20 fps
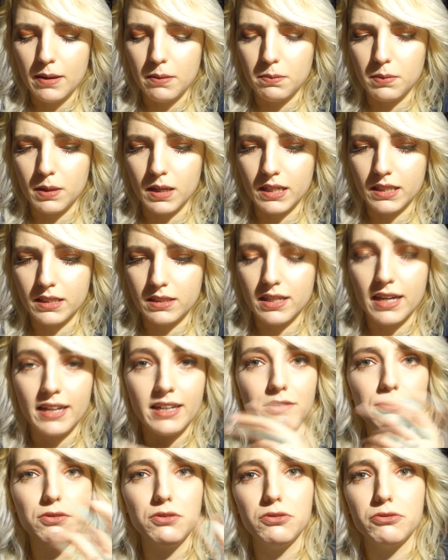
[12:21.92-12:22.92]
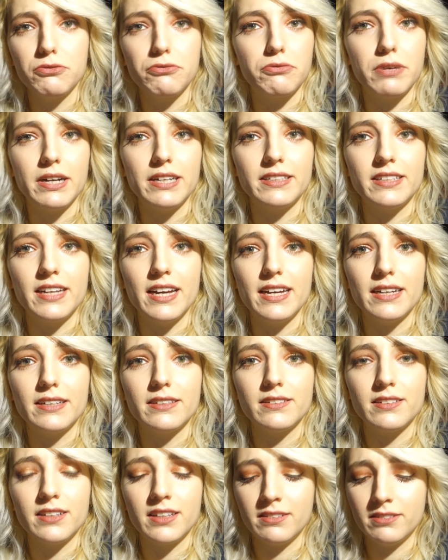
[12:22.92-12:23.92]
But I never read
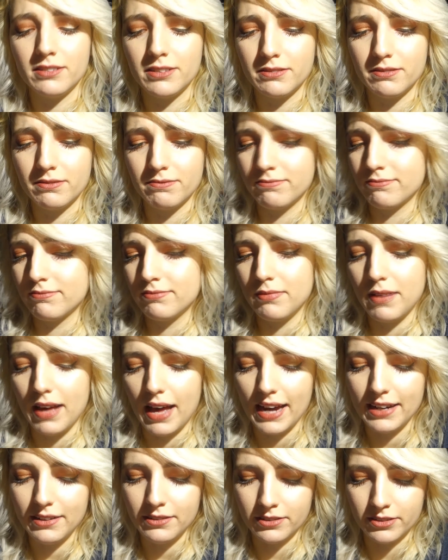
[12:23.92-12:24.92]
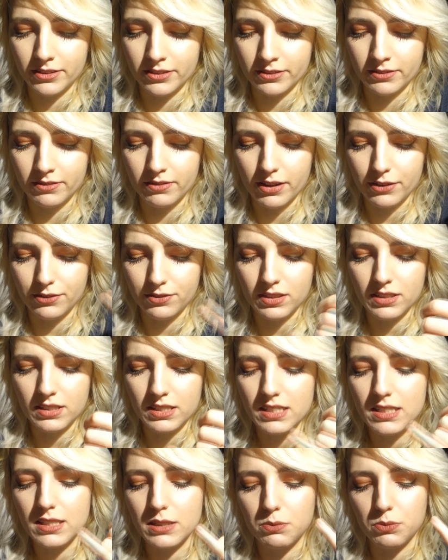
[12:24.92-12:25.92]
that, and I don't know. I think
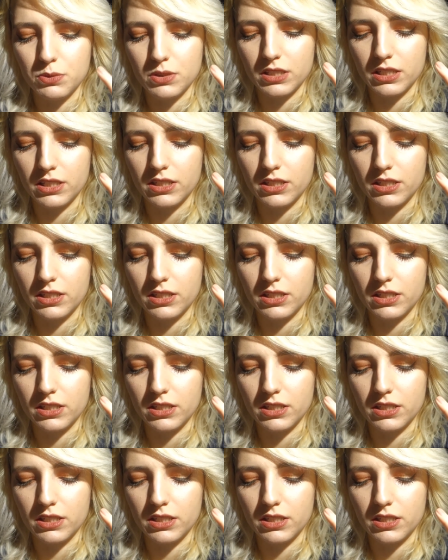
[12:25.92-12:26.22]
this is pretty